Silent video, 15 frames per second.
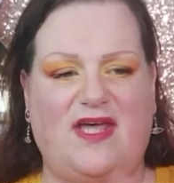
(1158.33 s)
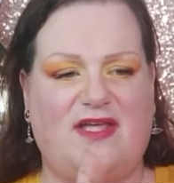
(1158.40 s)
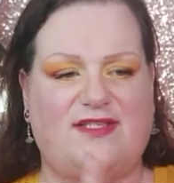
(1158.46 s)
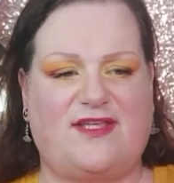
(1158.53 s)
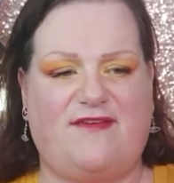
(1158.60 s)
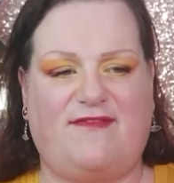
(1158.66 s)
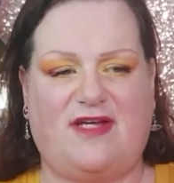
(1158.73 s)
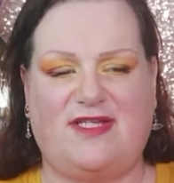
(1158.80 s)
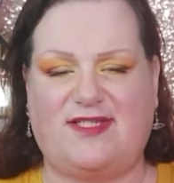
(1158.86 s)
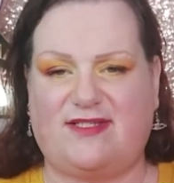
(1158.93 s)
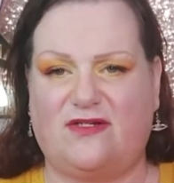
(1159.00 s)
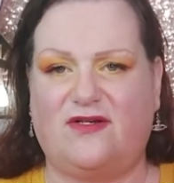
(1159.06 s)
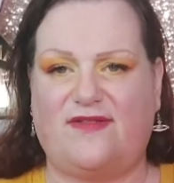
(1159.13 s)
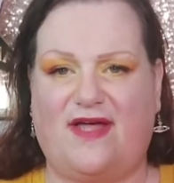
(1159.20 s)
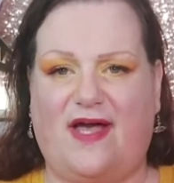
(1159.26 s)
So if I
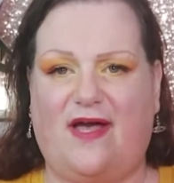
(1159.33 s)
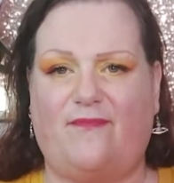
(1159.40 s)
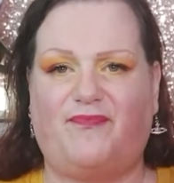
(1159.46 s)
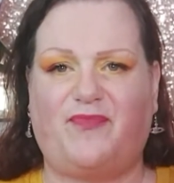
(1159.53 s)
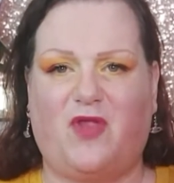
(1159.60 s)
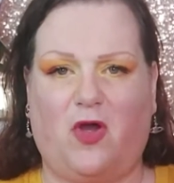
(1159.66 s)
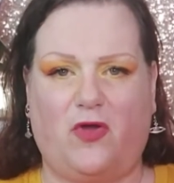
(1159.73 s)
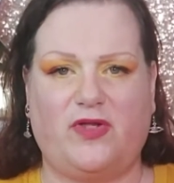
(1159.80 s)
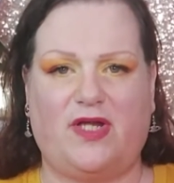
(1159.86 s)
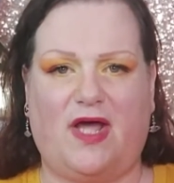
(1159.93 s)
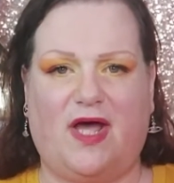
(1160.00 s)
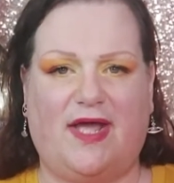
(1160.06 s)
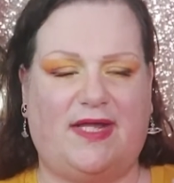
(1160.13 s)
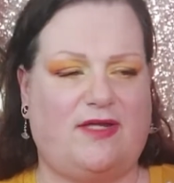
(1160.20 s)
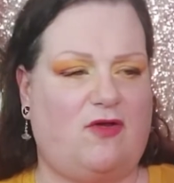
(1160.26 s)
saw that
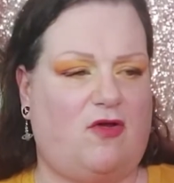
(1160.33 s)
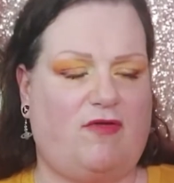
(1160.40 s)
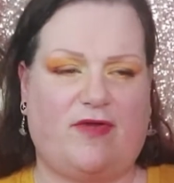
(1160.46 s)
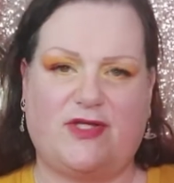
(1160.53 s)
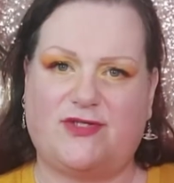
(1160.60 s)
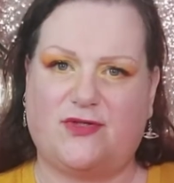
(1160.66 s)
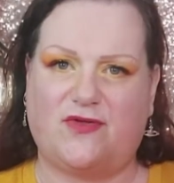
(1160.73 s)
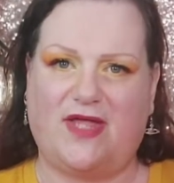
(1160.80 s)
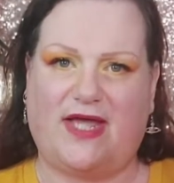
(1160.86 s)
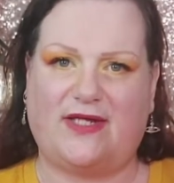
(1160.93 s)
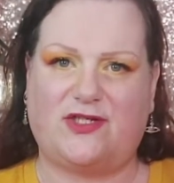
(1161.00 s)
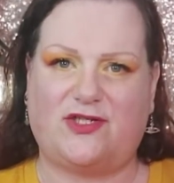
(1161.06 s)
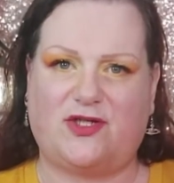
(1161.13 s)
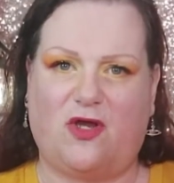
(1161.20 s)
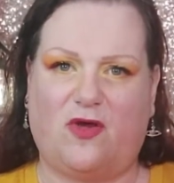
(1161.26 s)
online, or if I saw that in
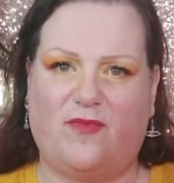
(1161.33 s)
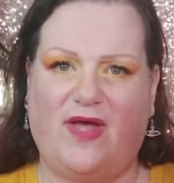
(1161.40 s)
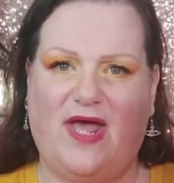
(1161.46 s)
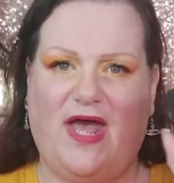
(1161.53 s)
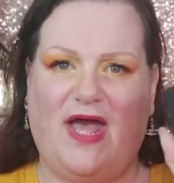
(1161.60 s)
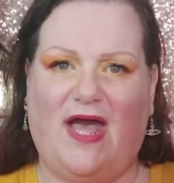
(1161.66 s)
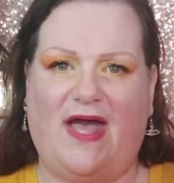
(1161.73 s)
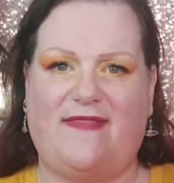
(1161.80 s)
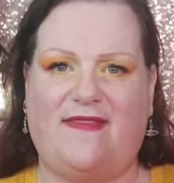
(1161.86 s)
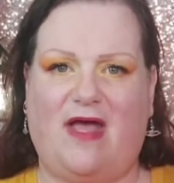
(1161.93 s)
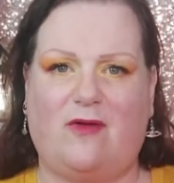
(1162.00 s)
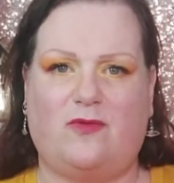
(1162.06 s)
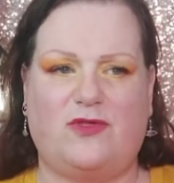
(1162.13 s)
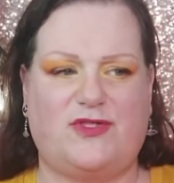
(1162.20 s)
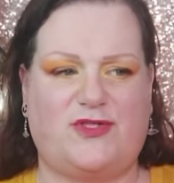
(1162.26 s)
a shop and
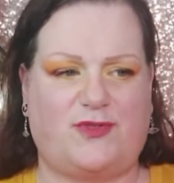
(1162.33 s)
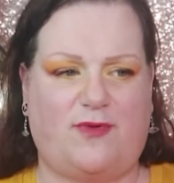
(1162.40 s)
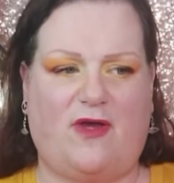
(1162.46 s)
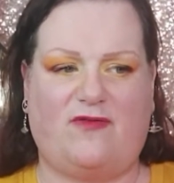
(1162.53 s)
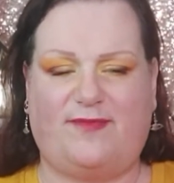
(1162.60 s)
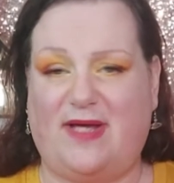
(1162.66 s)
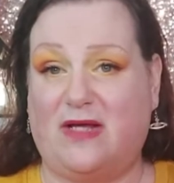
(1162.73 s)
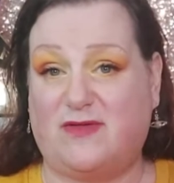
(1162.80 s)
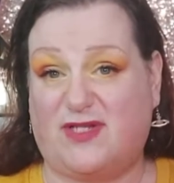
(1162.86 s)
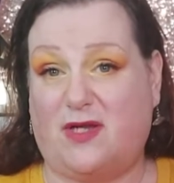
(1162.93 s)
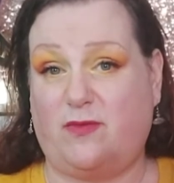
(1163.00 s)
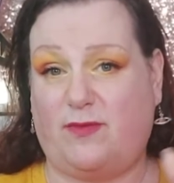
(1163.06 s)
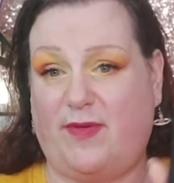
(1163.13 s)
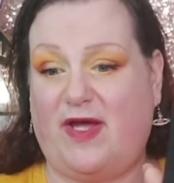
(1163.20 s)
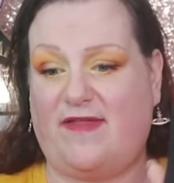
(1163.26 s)
that was £12, I
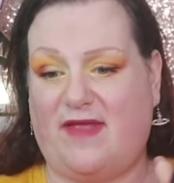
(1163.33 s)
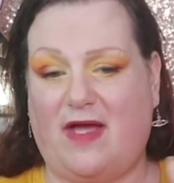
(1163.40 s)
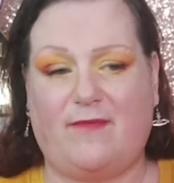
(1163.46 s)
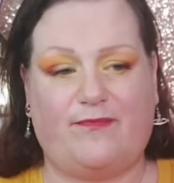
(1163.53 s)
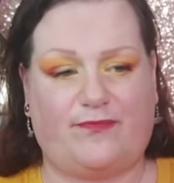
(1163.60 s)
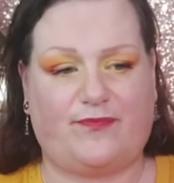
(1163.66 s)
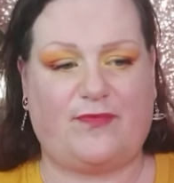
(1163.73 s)
would buy that.